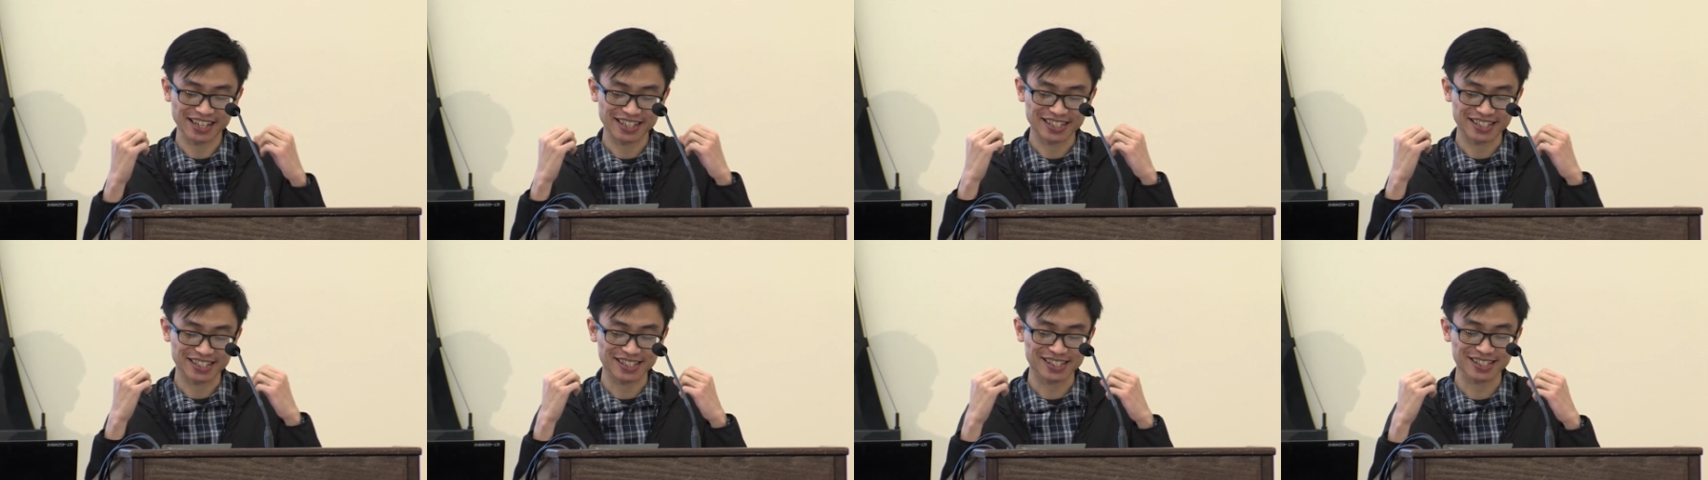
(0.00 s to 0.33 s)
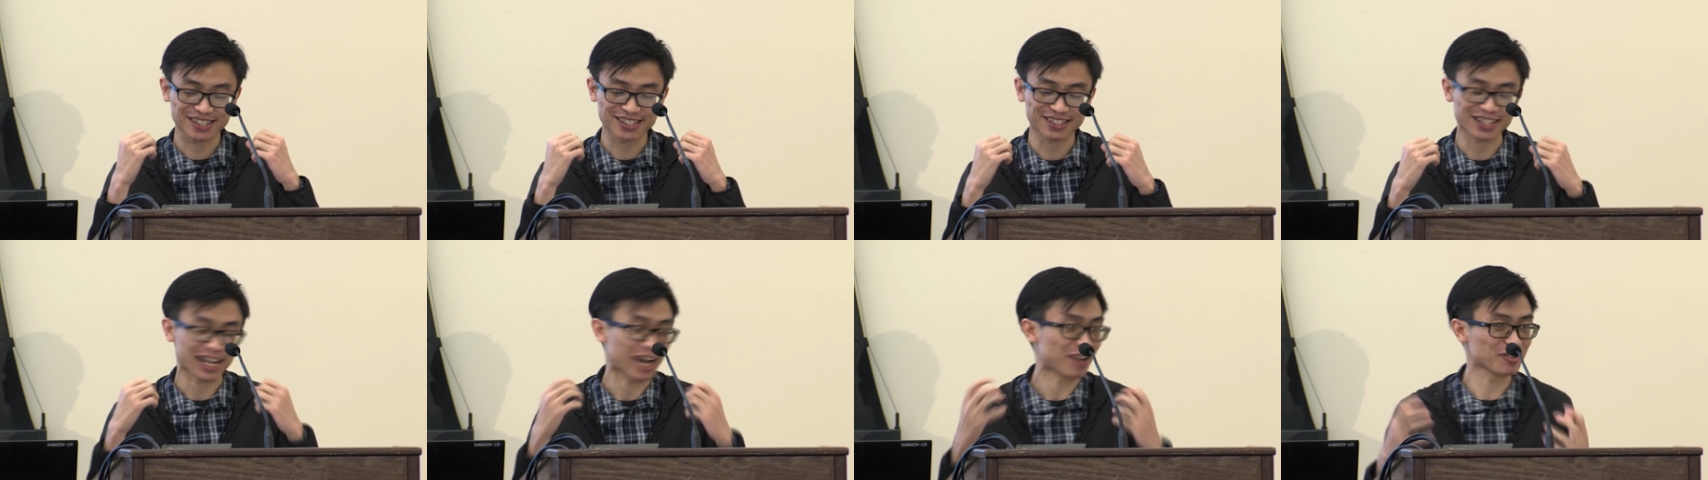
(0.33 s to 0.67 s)

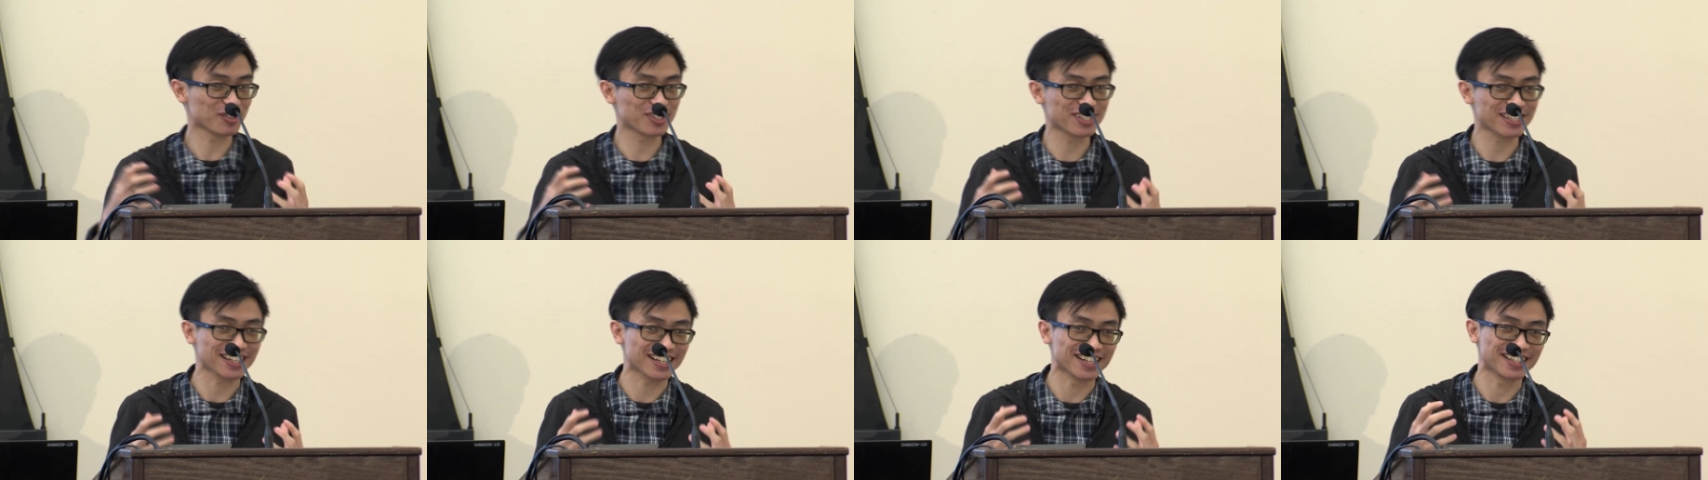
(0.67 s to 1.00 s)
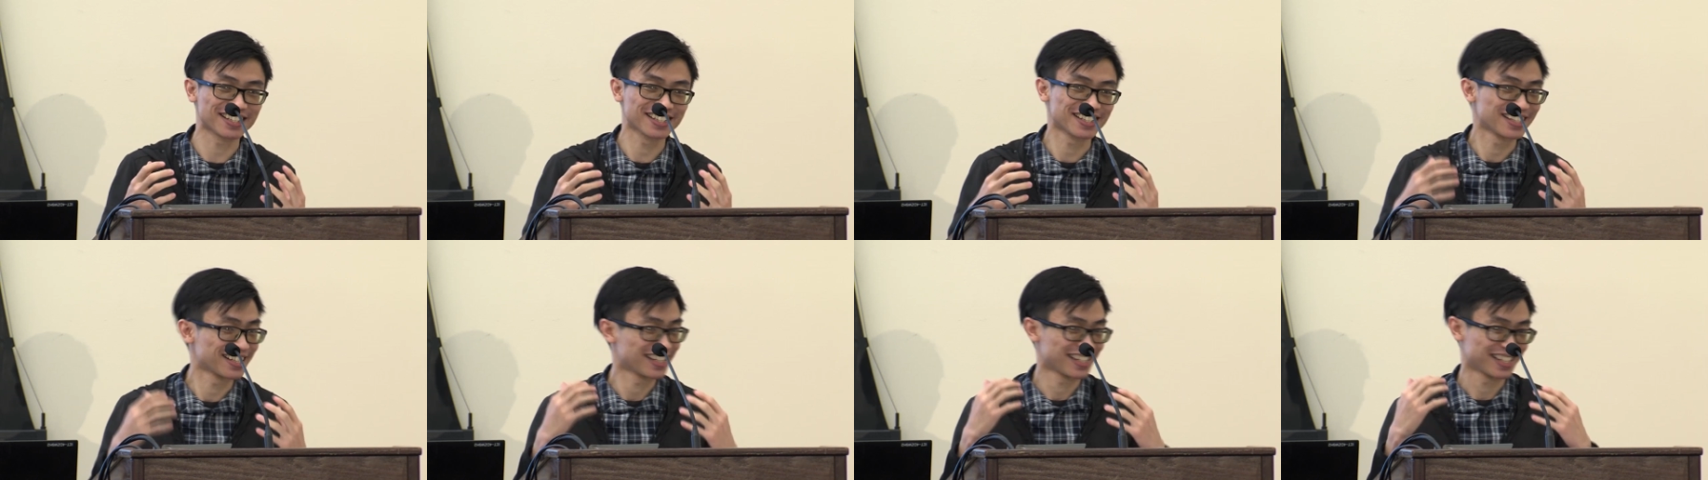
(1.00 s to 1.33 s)
sounds good,
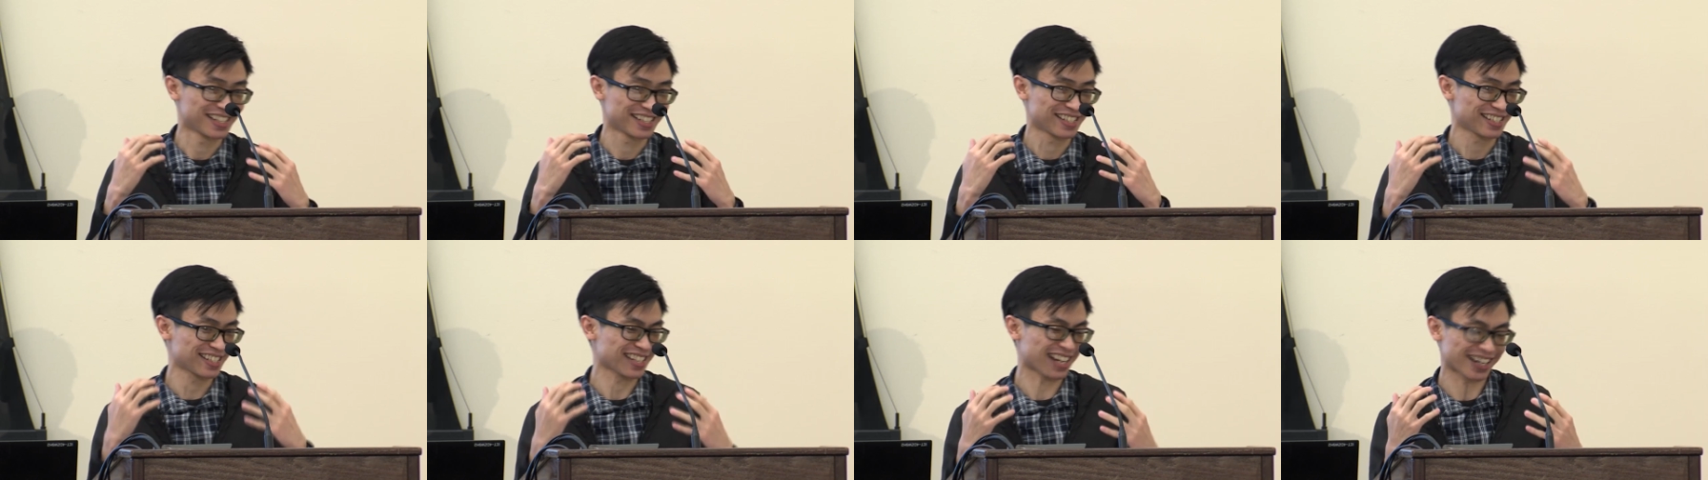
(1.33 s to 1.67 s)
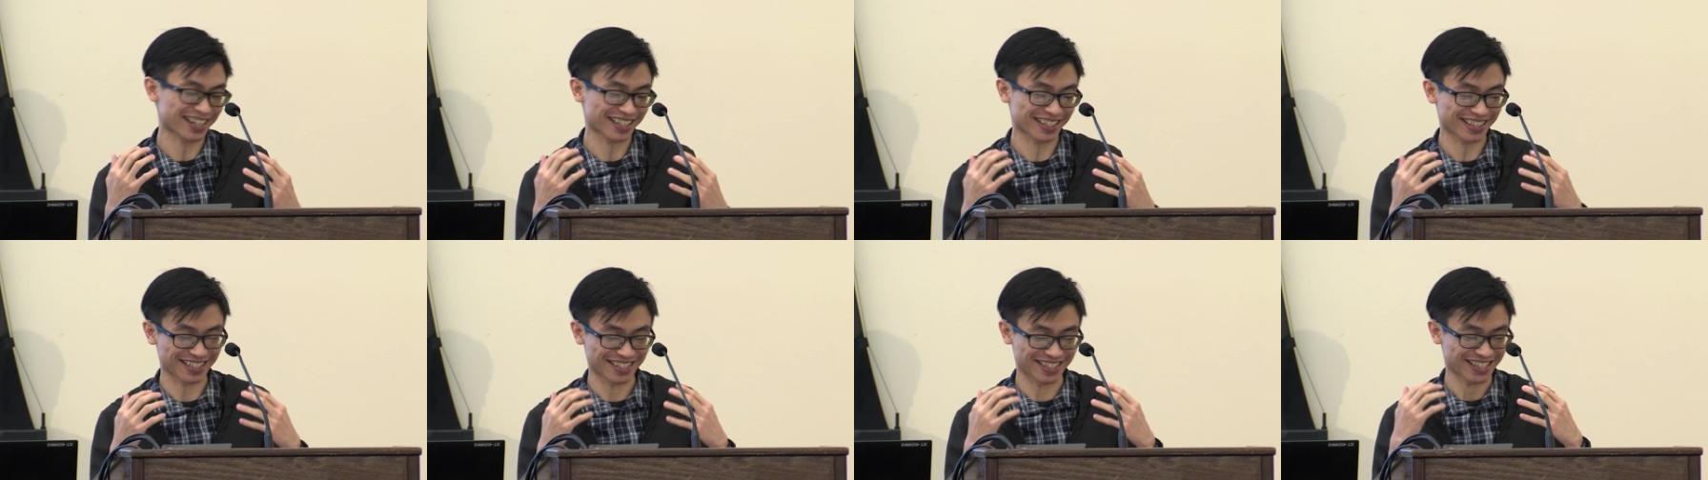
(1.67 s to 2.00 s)

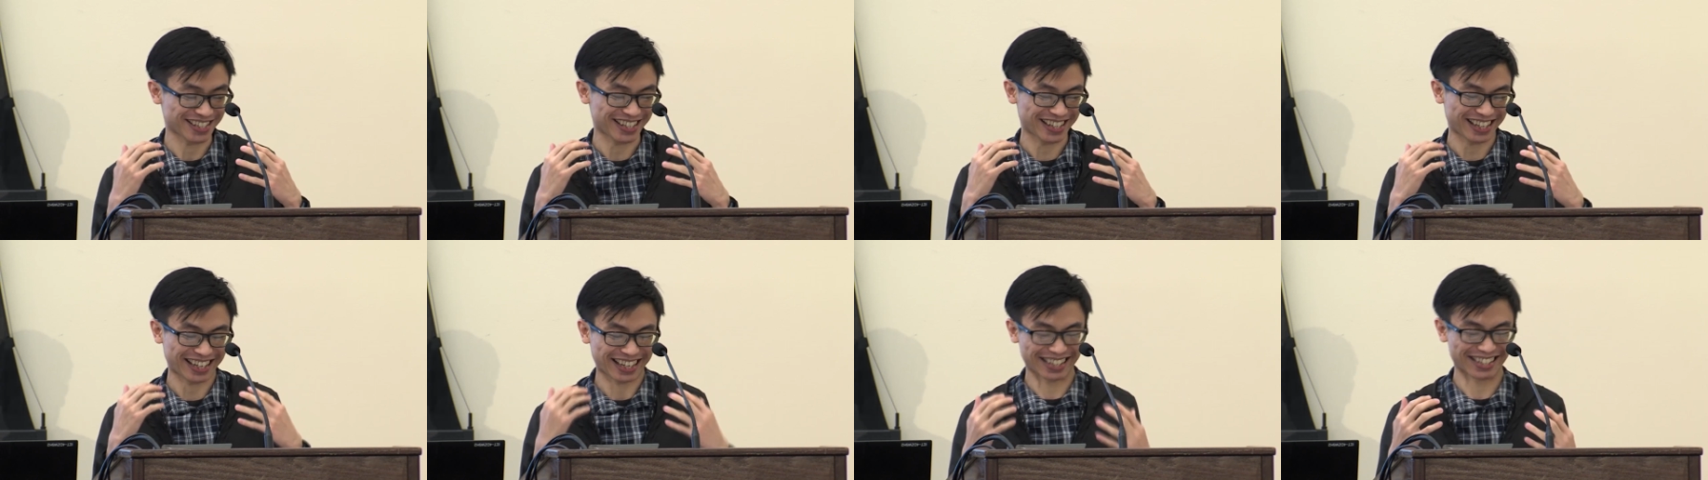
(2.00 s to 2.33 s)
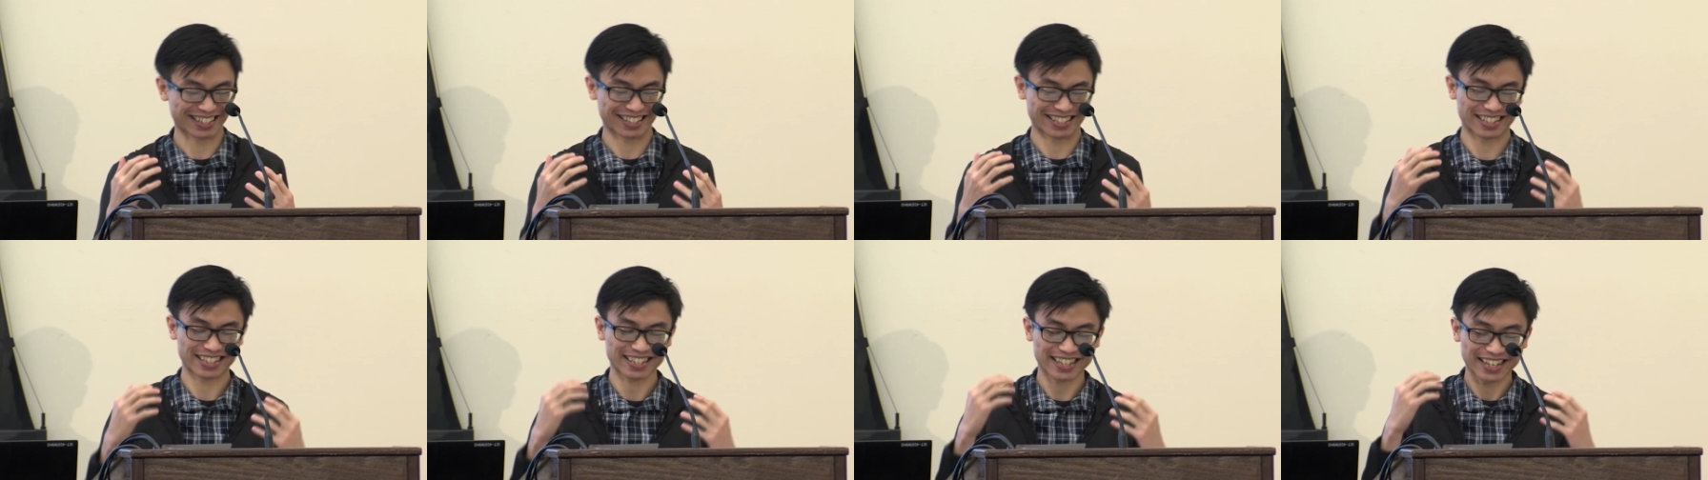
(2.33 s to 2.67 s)
signed
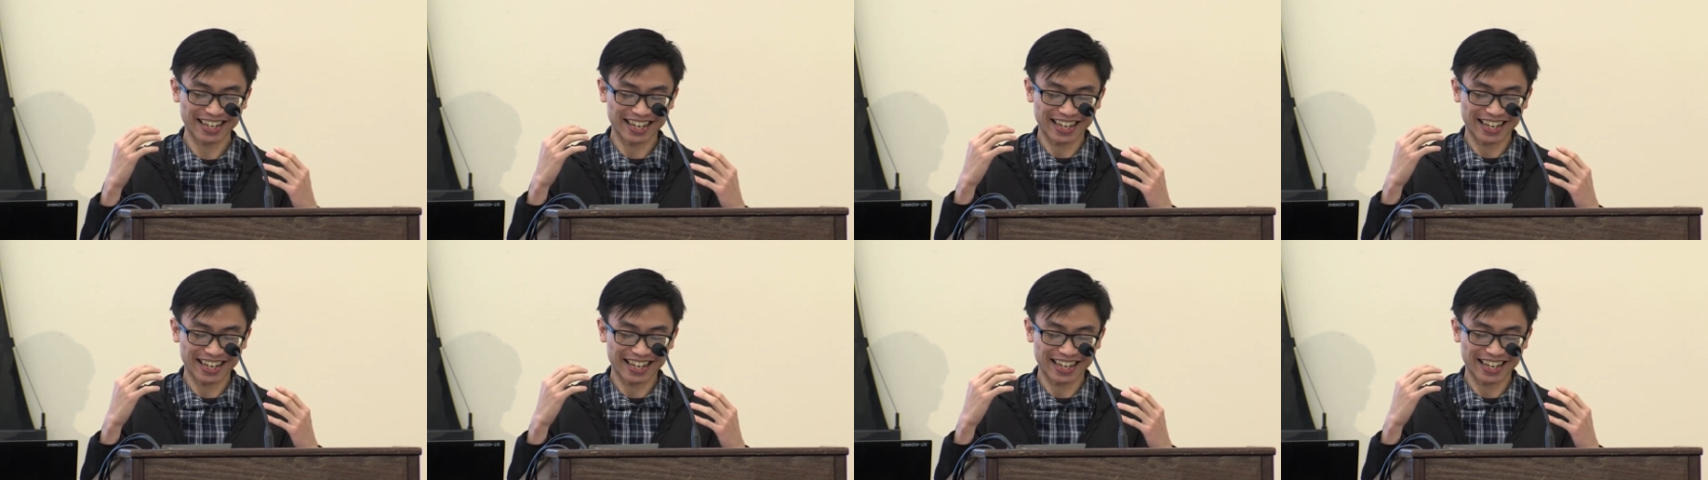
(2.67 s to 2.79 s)
Andy.